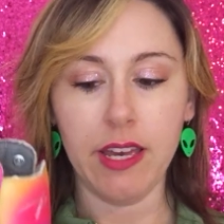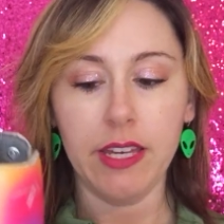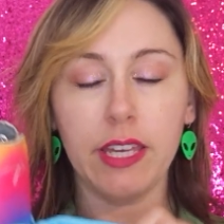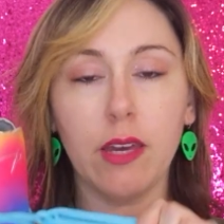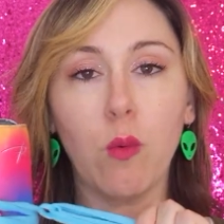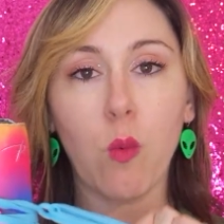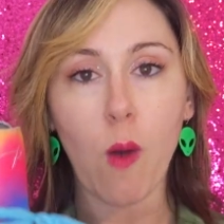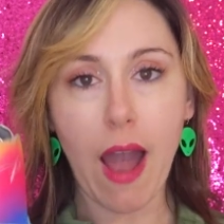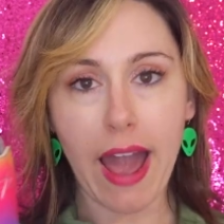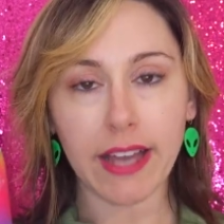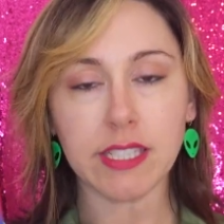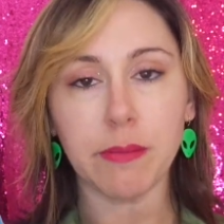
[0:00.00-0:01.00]
Get
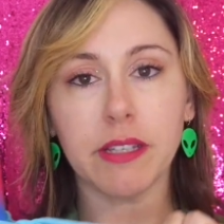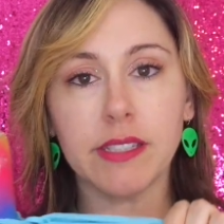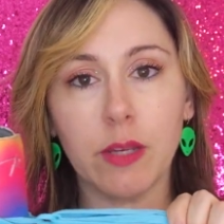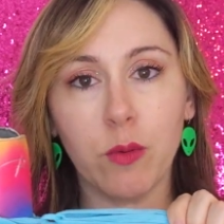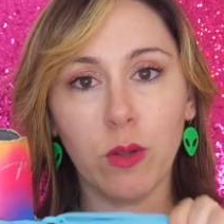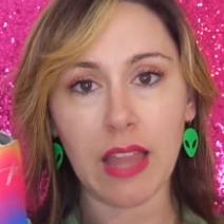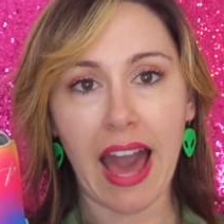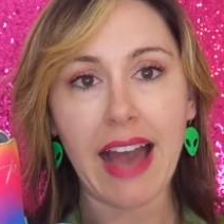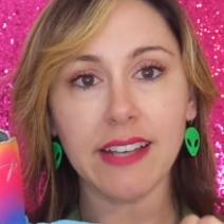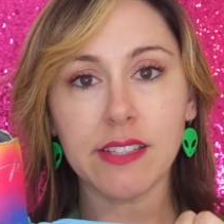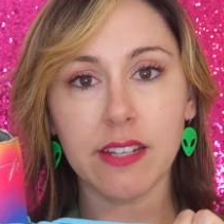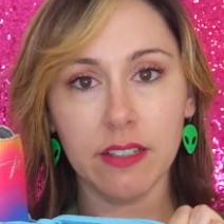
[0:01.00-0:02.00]
wax because they will
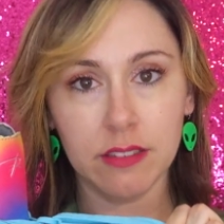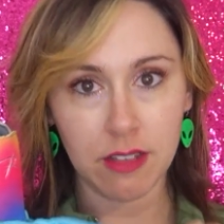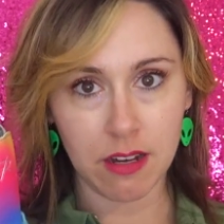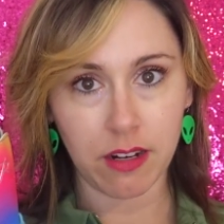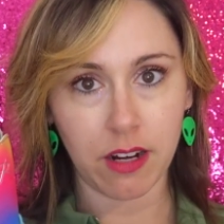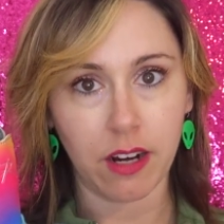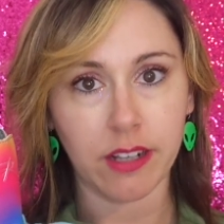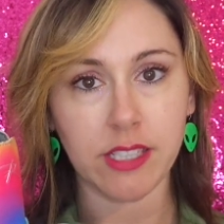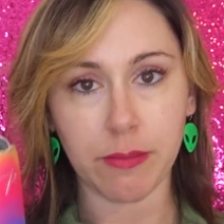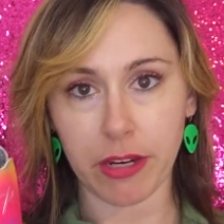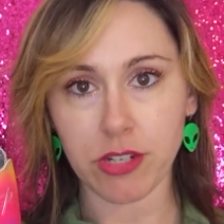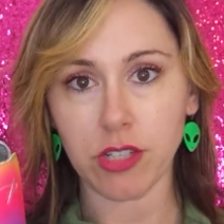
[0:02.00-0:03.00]
last longer,
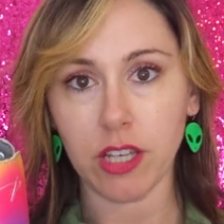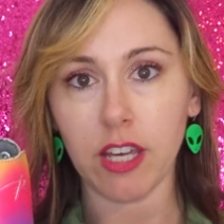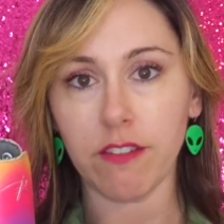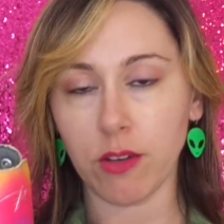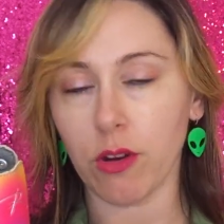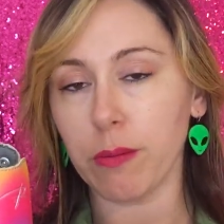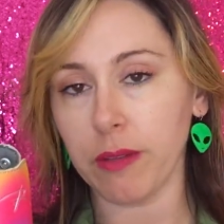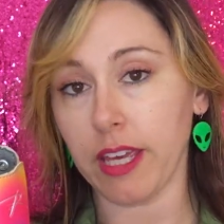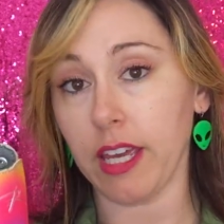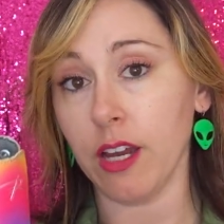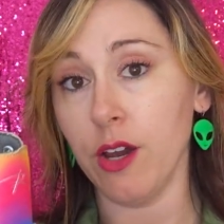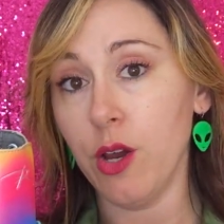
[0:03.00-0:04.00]
especially if you are
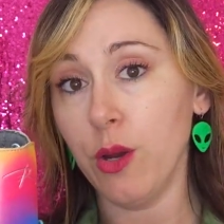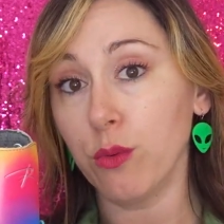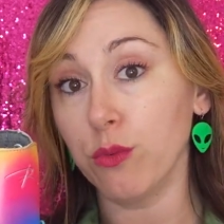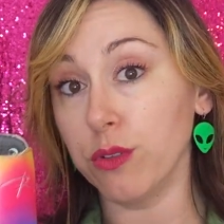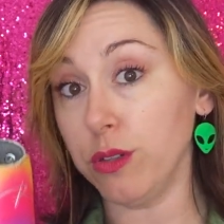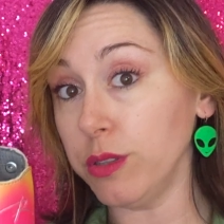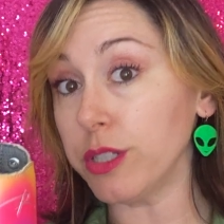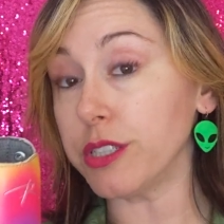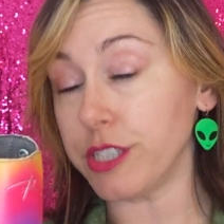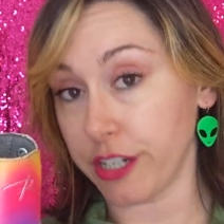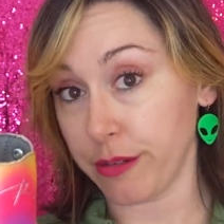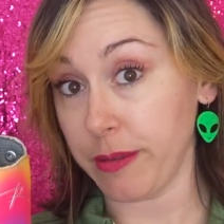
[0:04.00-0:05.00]
playing roller
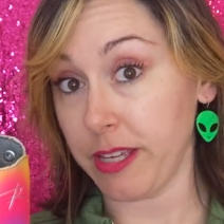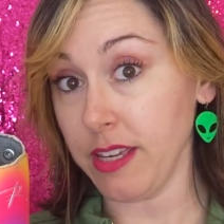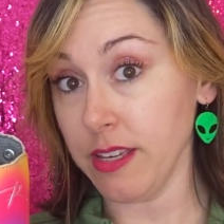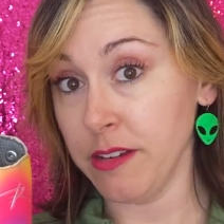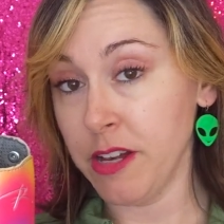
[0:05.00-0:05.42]
derby,